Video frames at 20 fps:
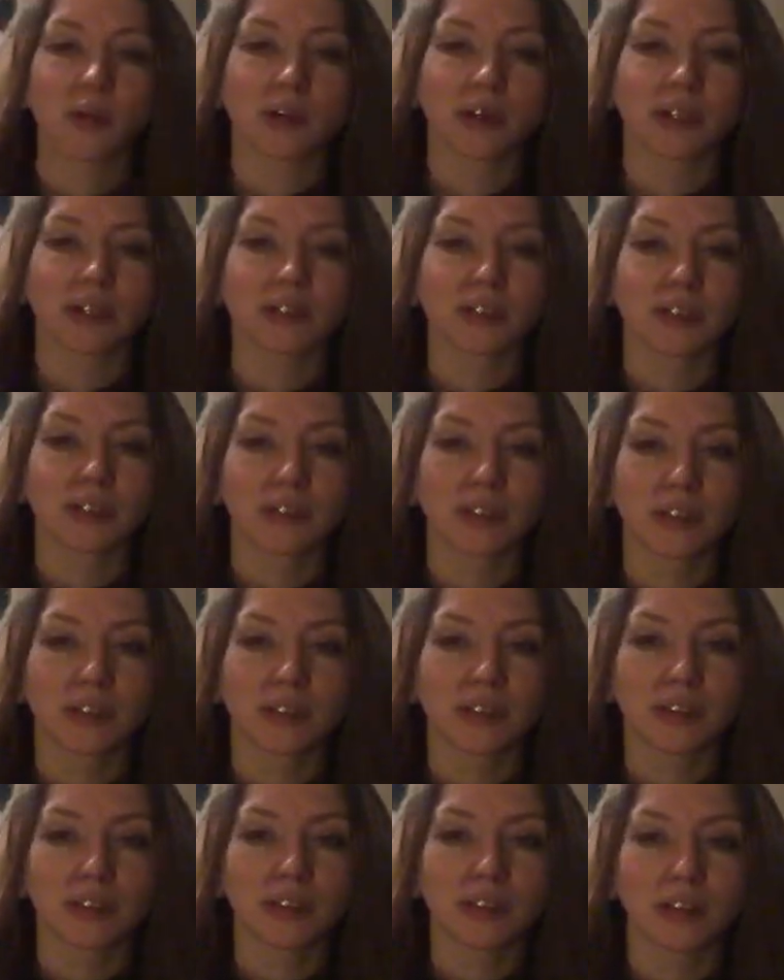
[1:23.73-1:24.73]
what,
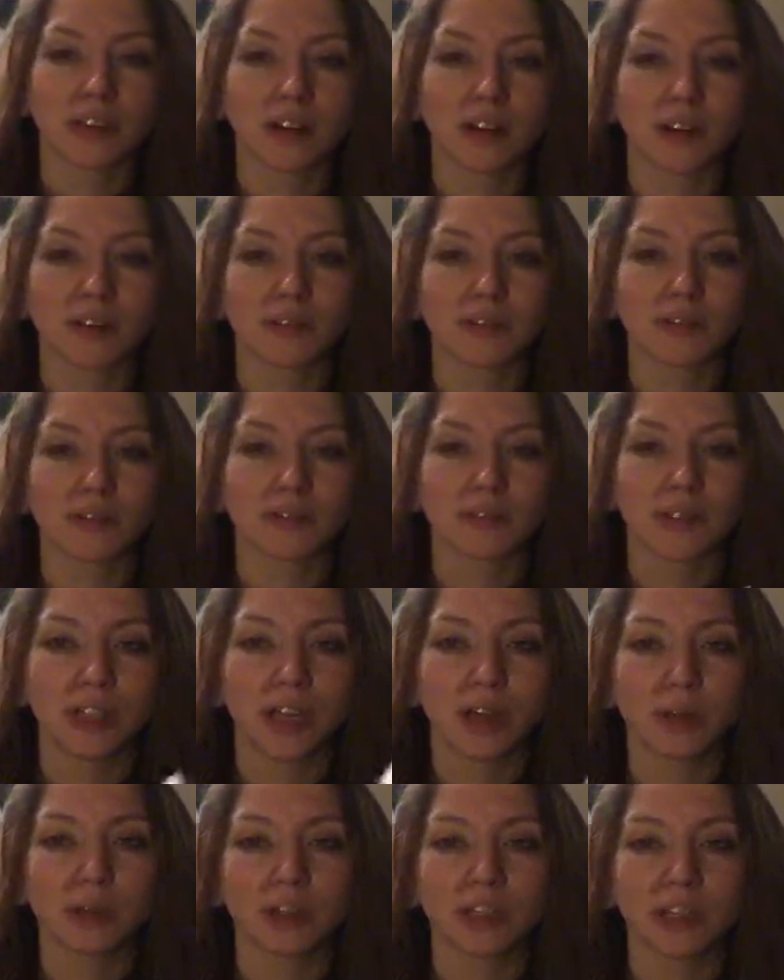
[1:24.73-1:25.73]
you know,
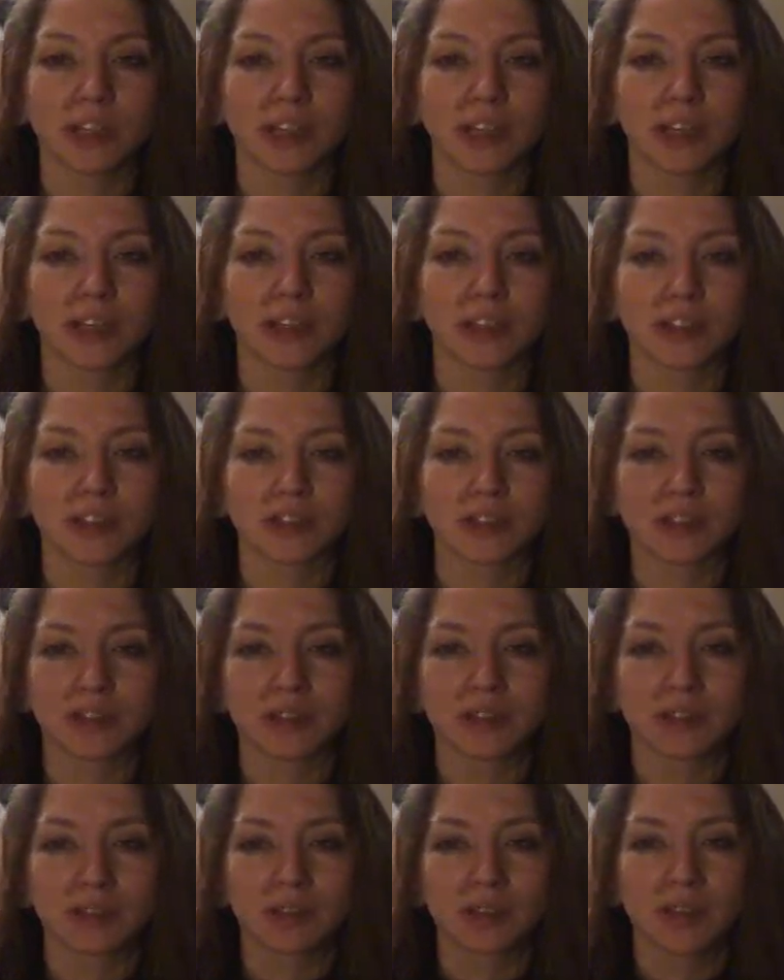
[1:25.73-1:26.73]
take what you like and just